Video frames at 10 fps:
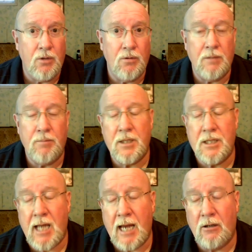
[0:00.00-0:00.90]
You want to
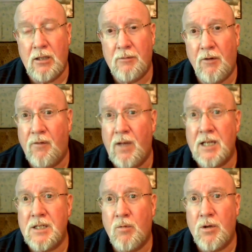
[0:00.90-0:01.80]
put a title that
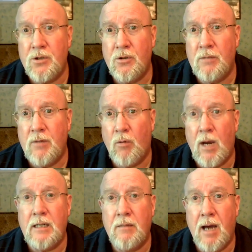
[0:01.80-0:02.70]
reflects what you're going to
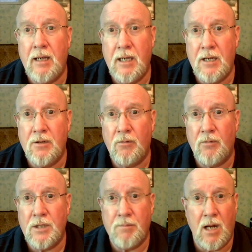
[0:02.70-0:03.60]
be writing about in
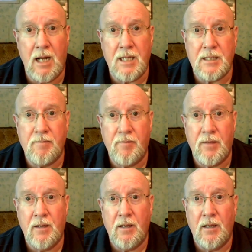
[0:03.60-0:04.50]
your response.